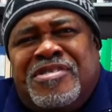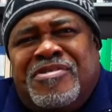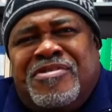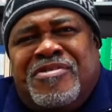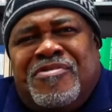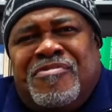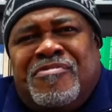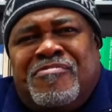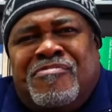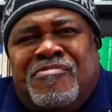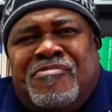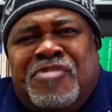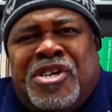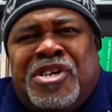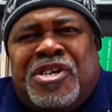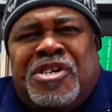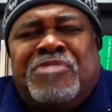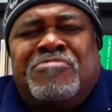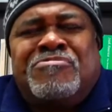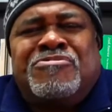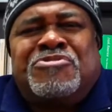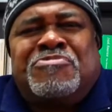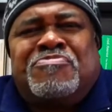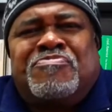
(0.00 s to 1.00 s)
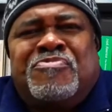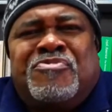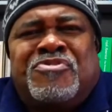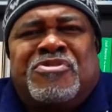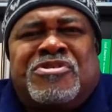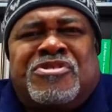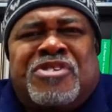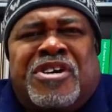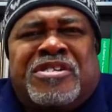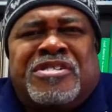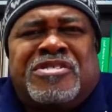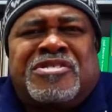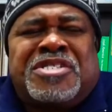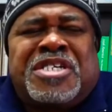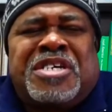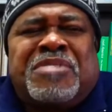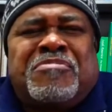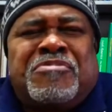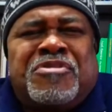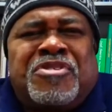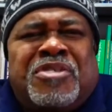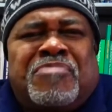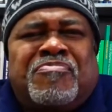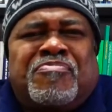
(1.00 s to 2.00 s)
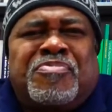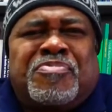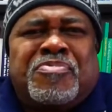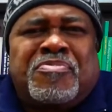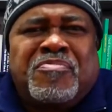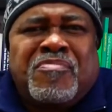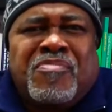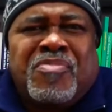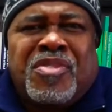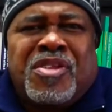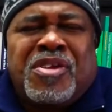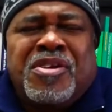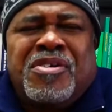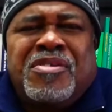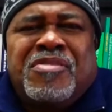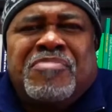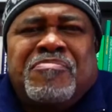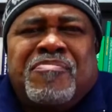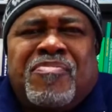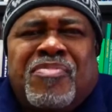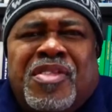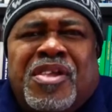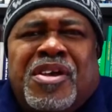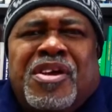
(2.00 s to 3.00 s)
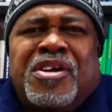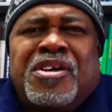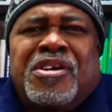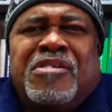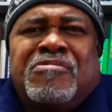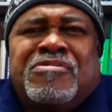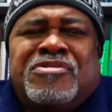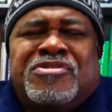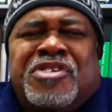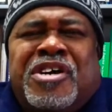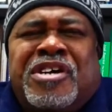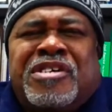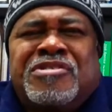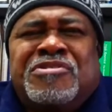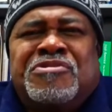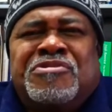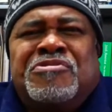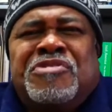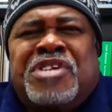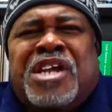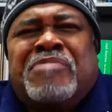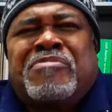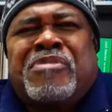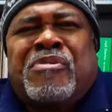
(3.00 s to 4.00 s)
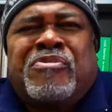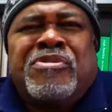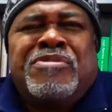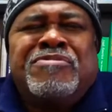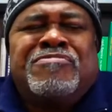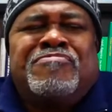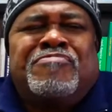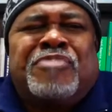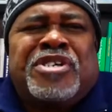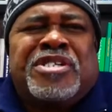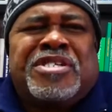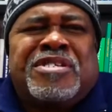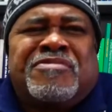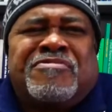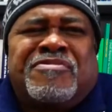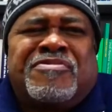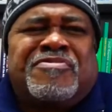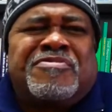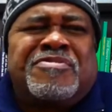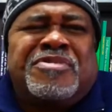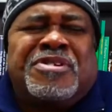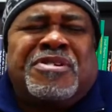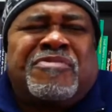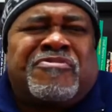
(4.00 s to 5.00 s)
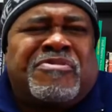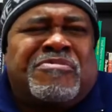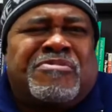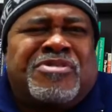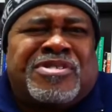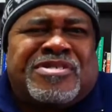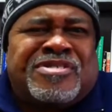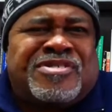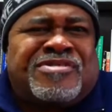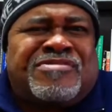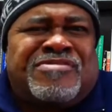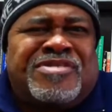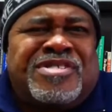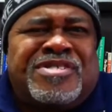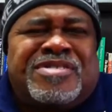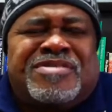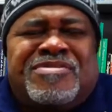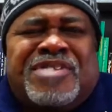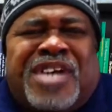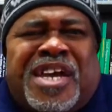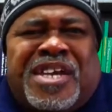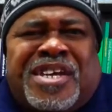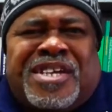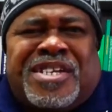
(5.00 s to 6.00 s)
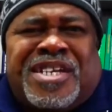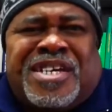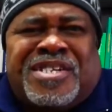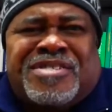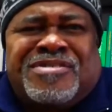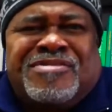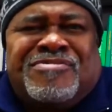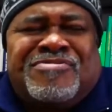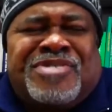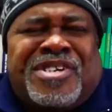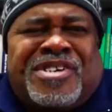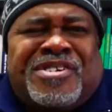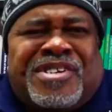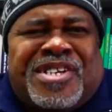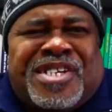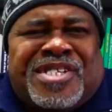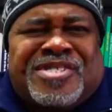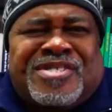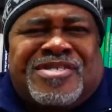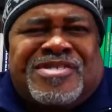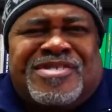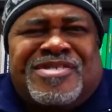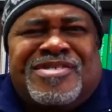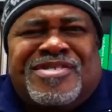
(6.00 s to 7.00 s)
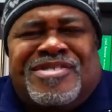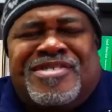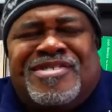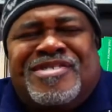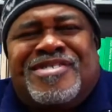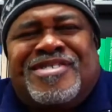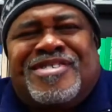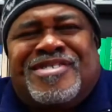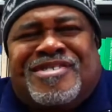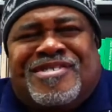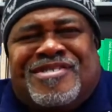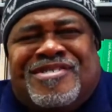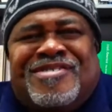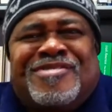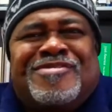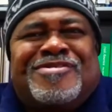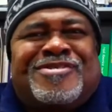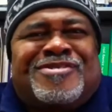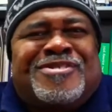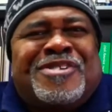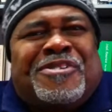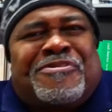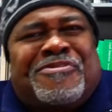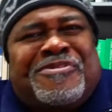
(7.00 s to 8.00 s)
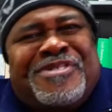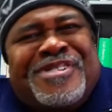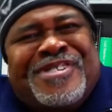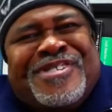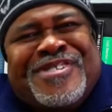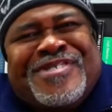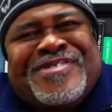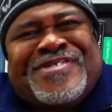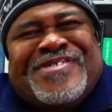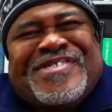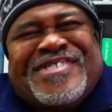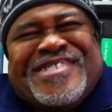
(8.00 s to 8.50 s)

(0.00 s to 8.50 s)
Mm. Me and him, we started teaming up. We started doing that, but we was buddies, you know, from on the streets, hanging out yeah. and doing all that stuff, you know.